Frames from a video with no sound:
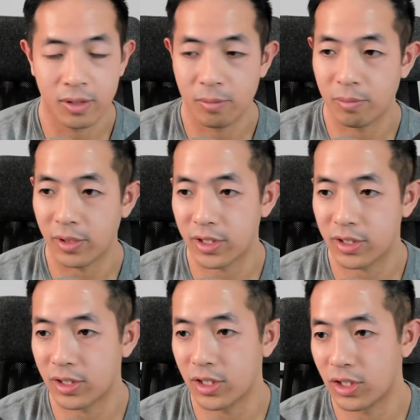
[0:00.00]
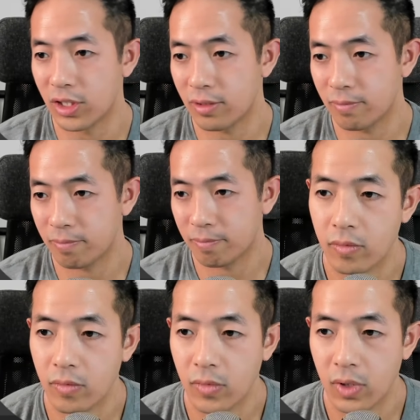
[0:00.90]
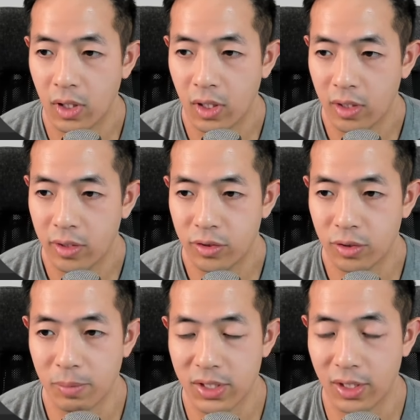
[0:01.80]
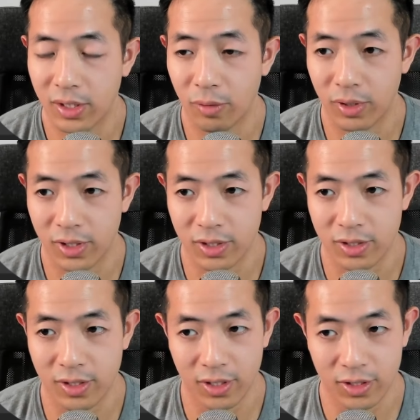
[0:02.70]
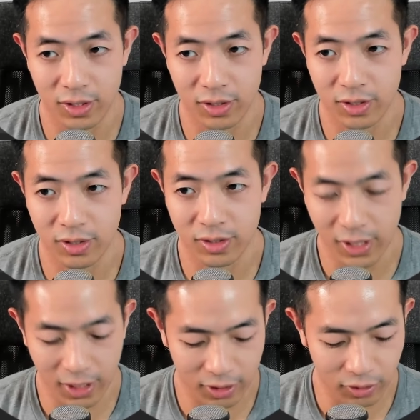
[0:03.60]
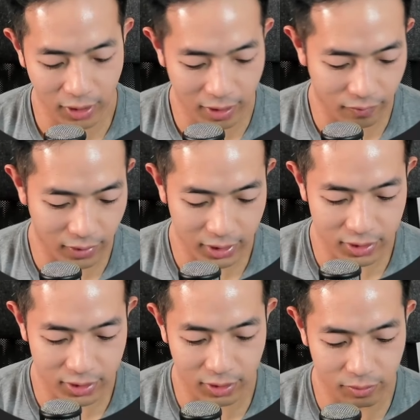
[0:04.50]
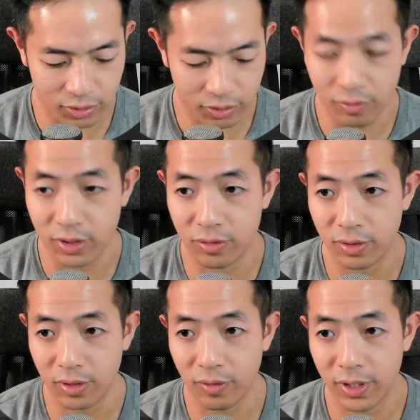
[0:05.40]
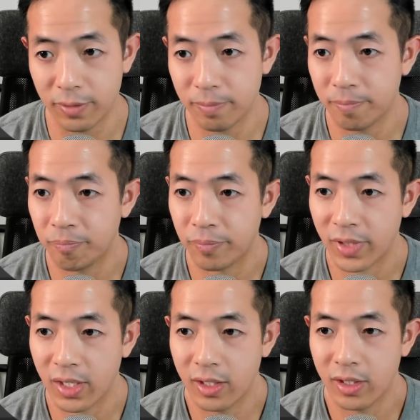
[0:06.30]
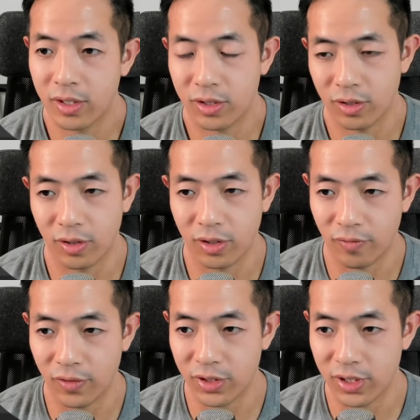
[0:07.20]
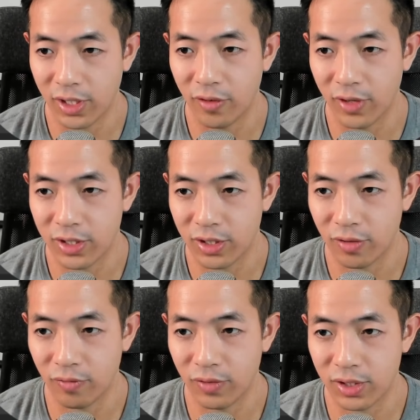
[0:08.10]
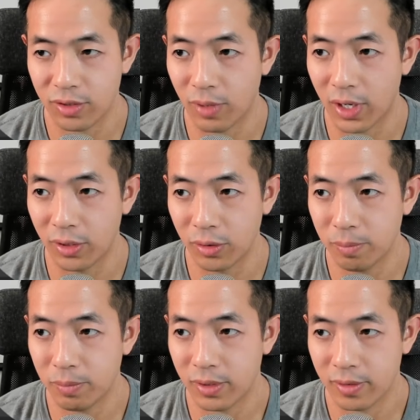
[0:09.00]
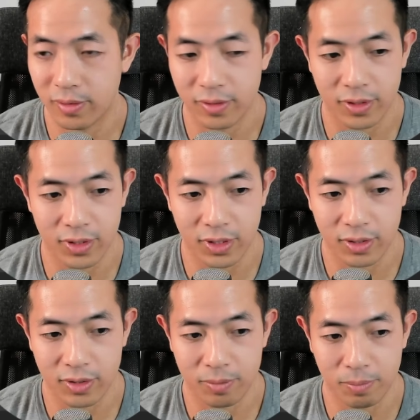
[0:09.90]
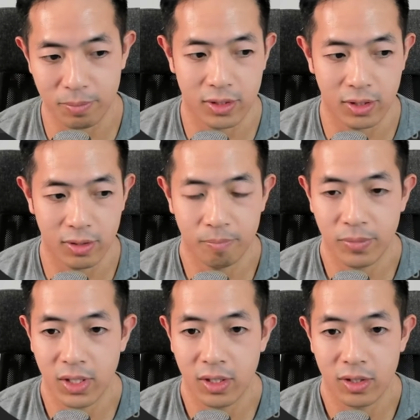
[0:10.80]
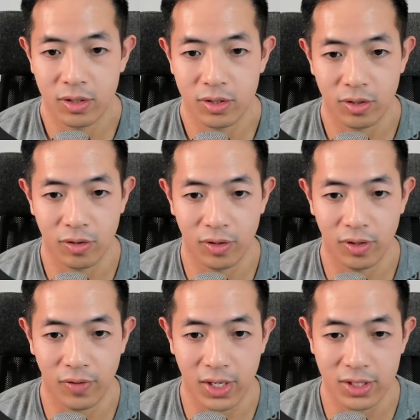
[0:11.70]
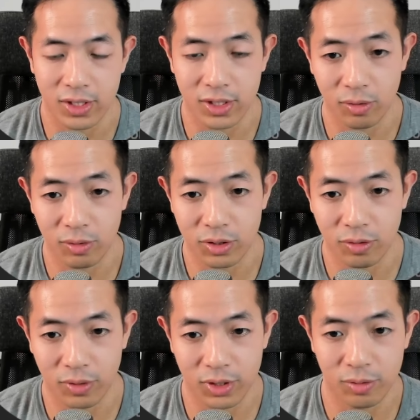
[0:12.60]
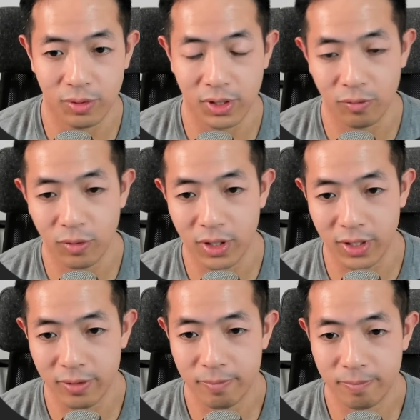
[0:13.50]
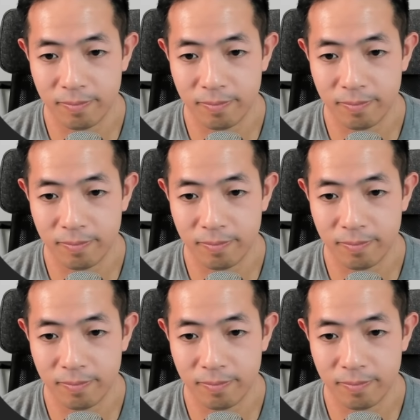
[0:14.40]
plus digit. So basically what this does is, say you have x is equal to 121. So in the first iteration of this while loop, let's expand this here. So if x is equal to 121,